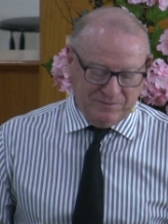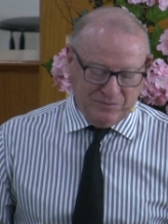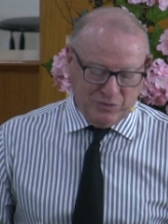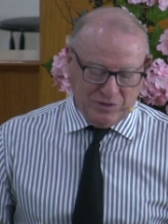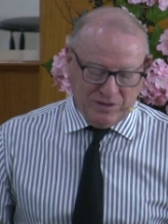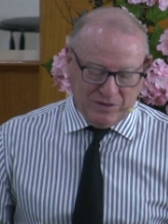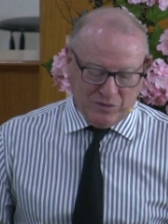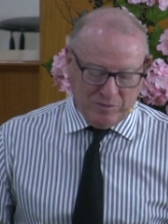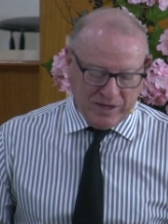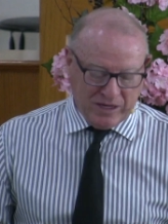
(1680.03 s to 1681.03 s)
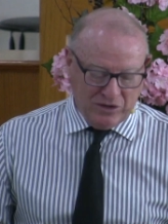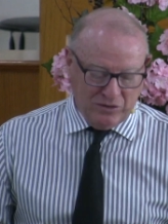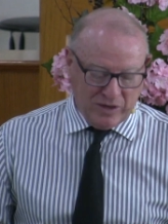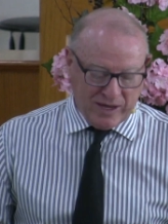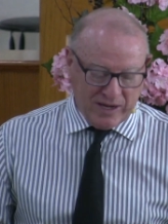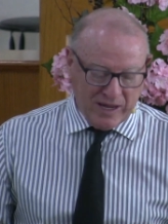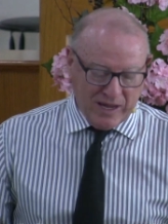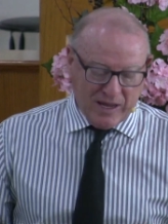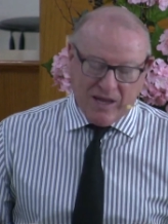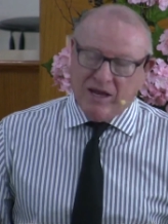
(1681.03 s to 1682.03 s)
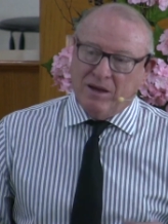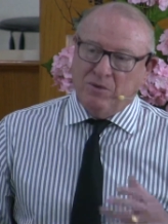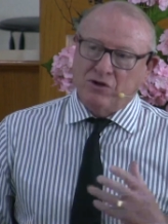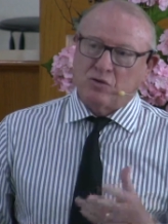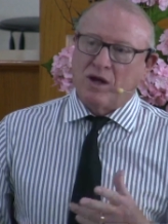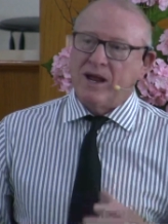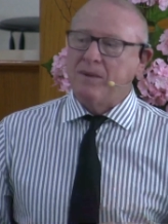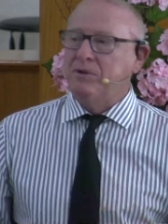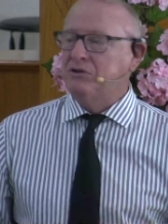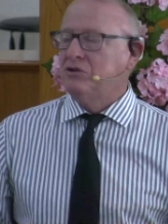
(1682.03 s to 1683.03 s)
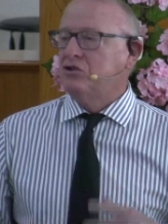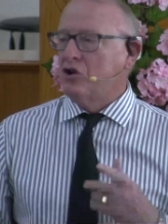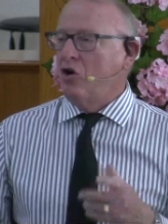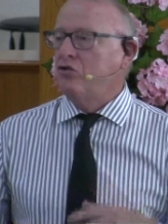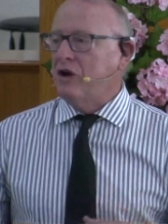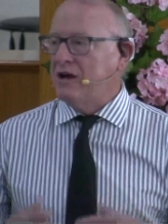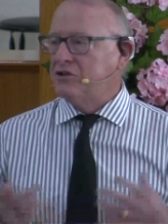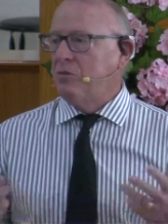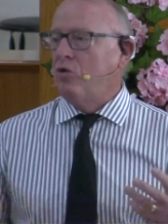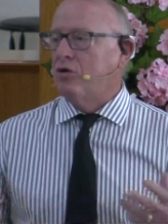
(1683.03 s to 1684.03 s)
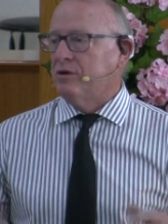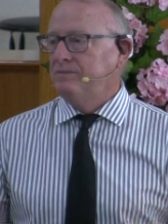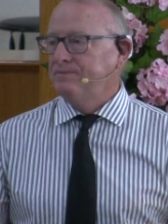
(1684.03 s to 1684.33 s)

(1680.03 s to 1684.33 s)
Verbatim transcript: would, uh, would make you do that. But here's what happens salt dries up water